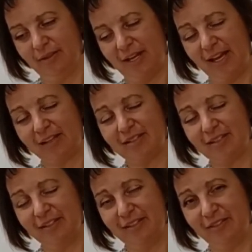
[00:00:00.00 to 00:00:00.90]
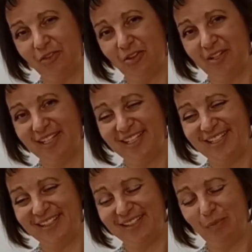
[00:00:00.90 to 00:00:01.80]
Excellent if you're
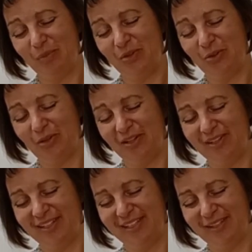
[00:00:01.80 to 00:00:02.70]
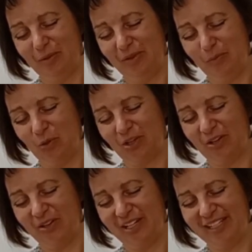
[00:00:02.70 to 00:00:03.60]
a computer
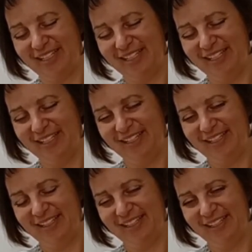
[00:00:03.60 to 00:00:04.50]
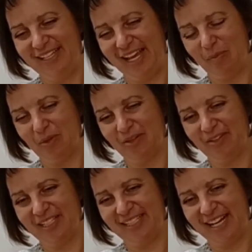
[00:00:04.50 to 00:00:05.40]
worker, a
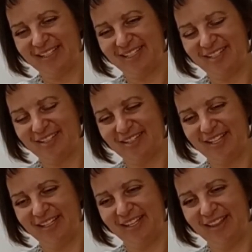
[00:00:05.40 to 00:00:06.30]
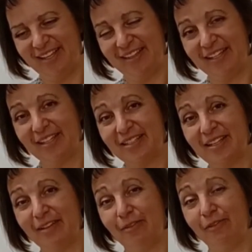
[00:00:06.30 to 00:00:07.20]
gamer, a texter, anything that gets
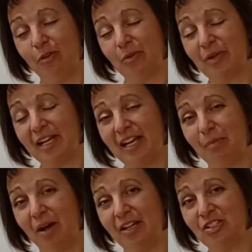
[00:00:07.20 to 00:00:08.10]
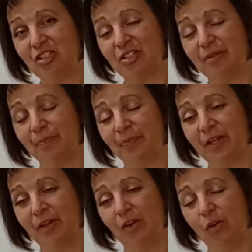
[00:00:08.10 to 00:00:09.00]
a forward head posture,
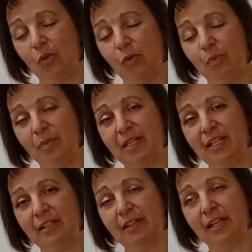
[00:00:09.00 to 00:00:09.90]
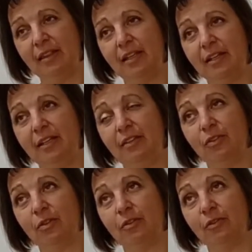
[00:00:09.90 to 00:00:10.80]
opening and lengthening
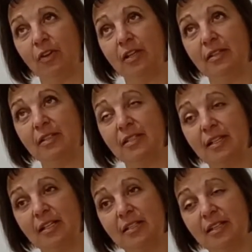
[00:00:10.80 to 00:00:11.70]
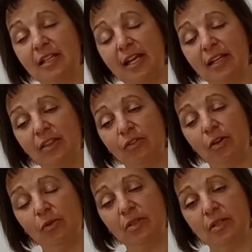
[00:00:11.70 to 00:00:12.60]
through the front and sides of the neck and throat.